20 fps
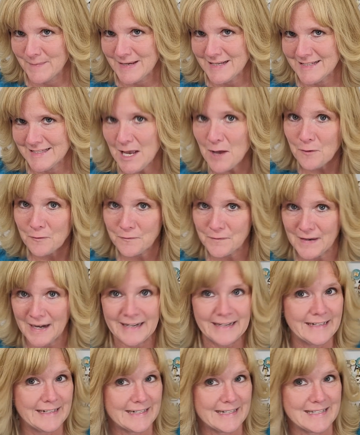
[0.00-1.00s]
myself that
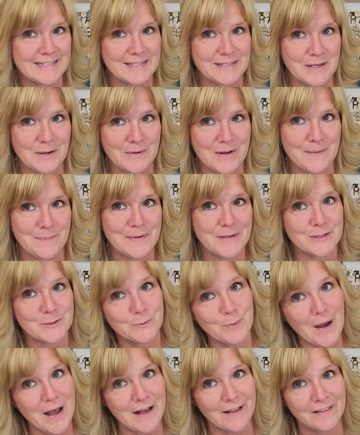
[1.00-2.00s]
I need to get sewn up
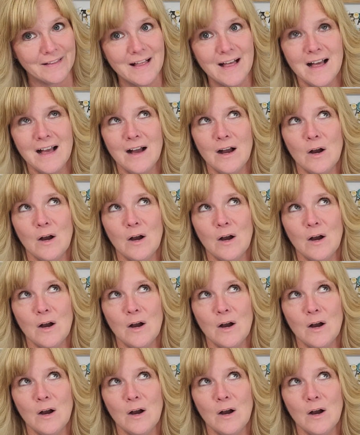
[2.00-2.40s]
as well,